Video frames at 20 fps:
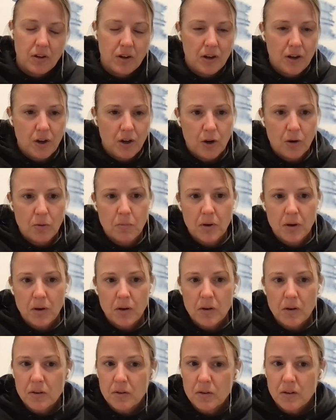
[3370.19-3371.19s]
you know, but
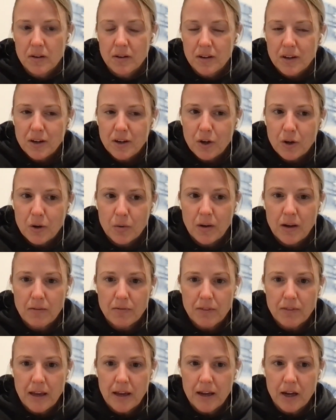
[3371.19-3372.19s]
you know,
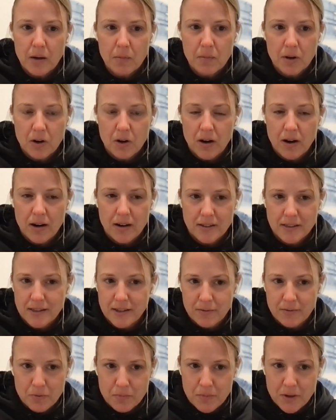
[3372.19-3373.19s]
if they come across
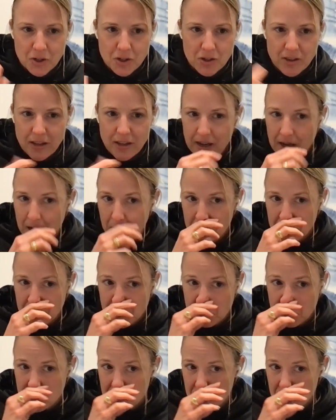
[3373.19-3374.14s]
information that helps them